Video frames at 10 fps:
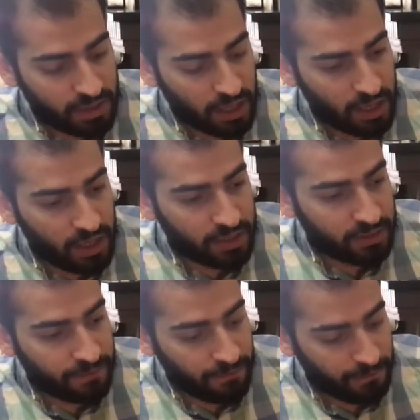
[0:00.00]
Let's say
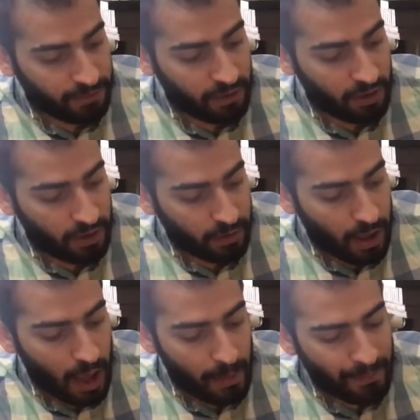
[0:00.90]
it's
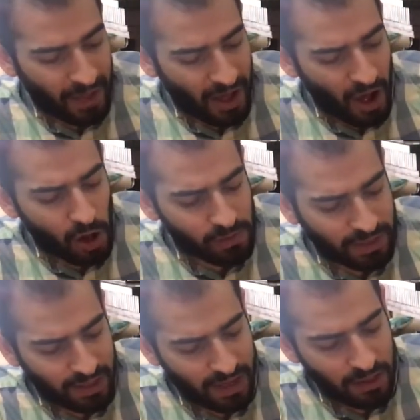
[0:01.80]

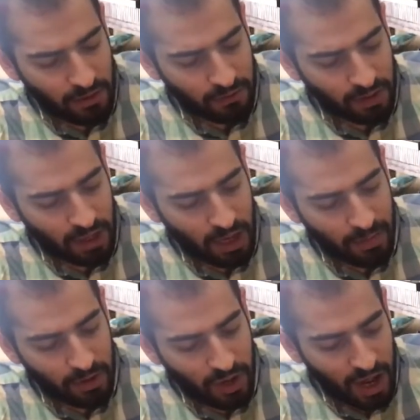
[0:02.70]
almost at the end of the
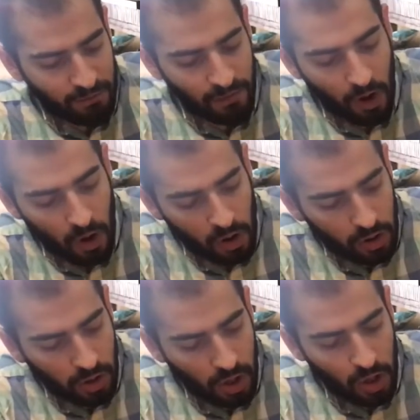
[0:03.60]
game, and you have
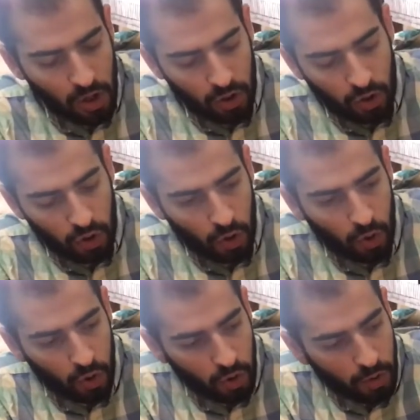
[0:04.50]
all
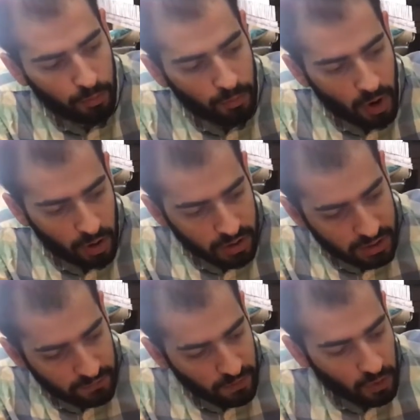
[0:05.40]
your
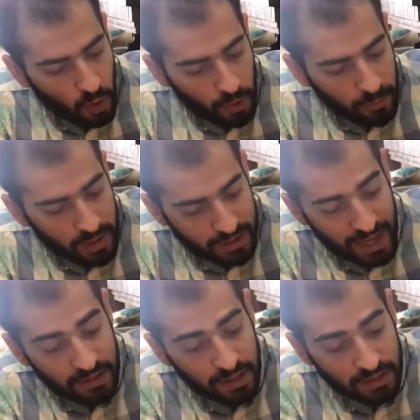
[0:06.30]
marks in one home
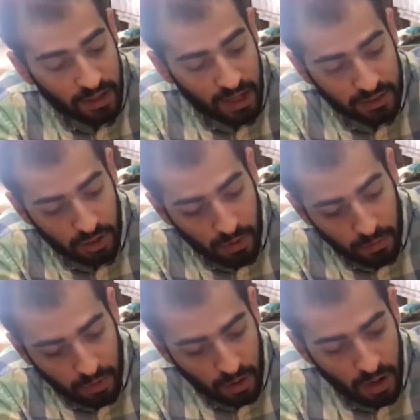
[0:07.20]
base. As I said, as you
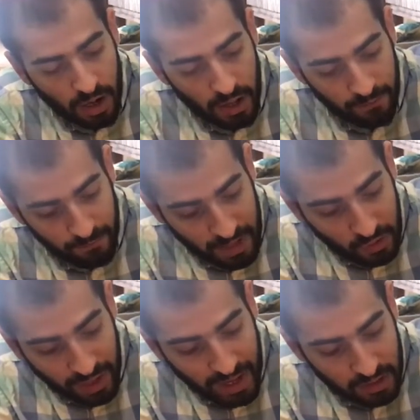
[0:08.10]
remember,
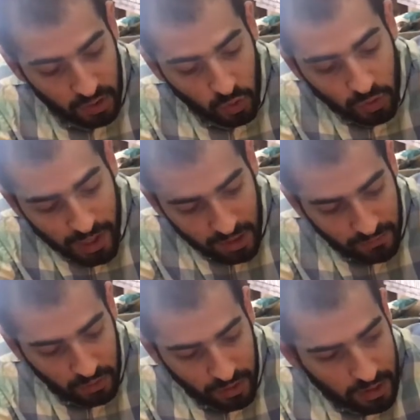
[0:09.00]
when you get to do
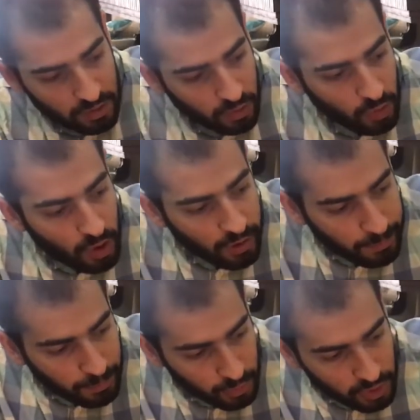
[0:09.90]
that, when you get to
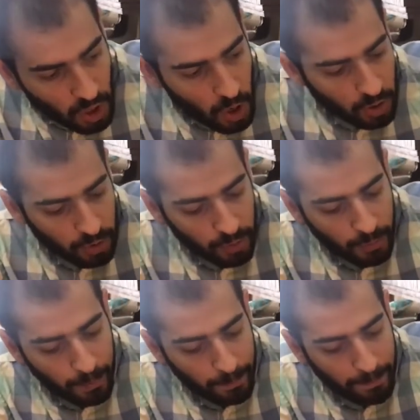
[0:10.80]
put all
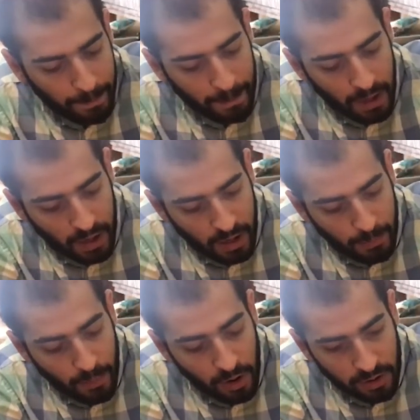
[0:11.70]
your
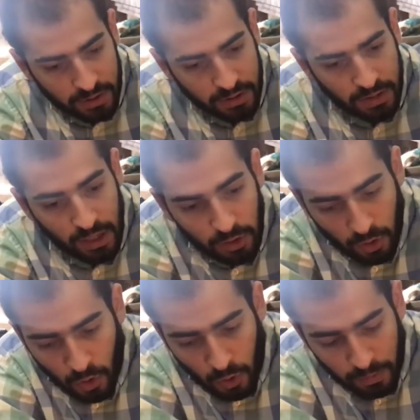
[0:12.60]
marks
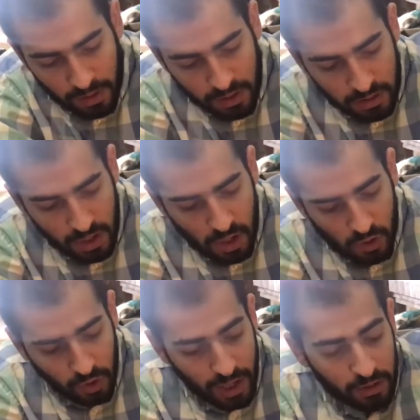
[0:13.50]
in your home base,
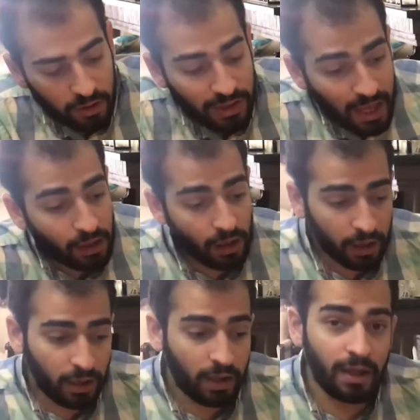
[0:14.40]
you
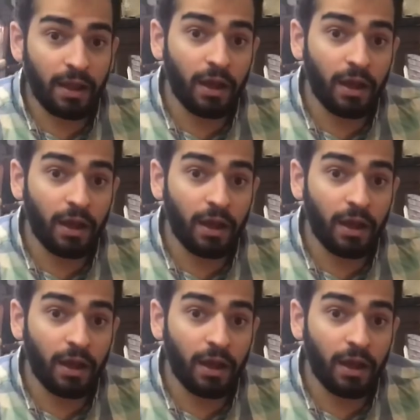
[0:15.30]
then